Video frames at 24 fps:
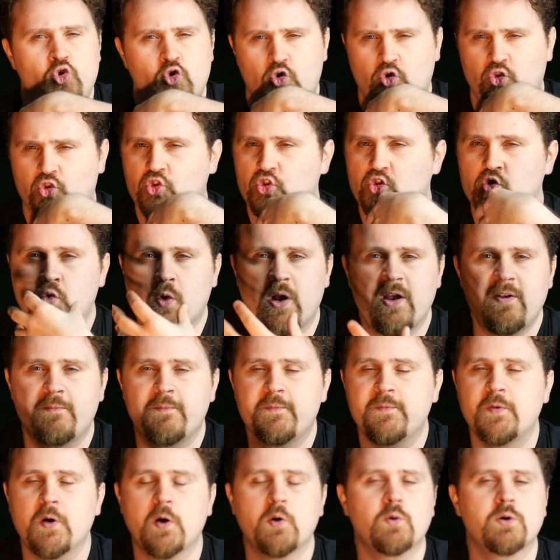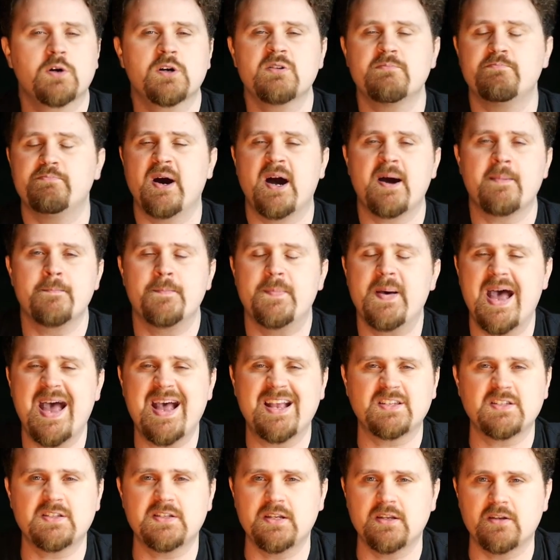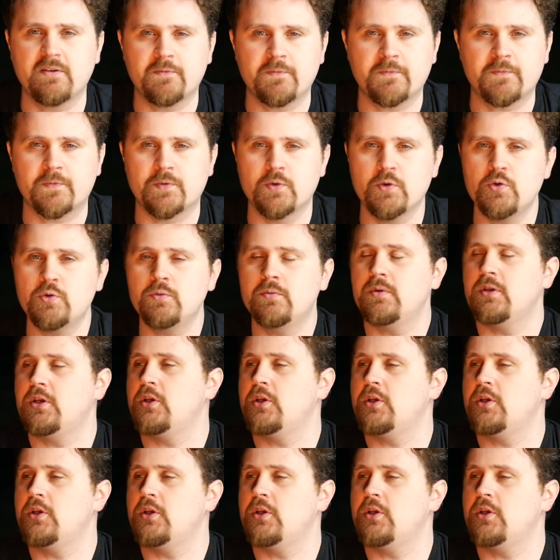straightforward, bombastic fruit.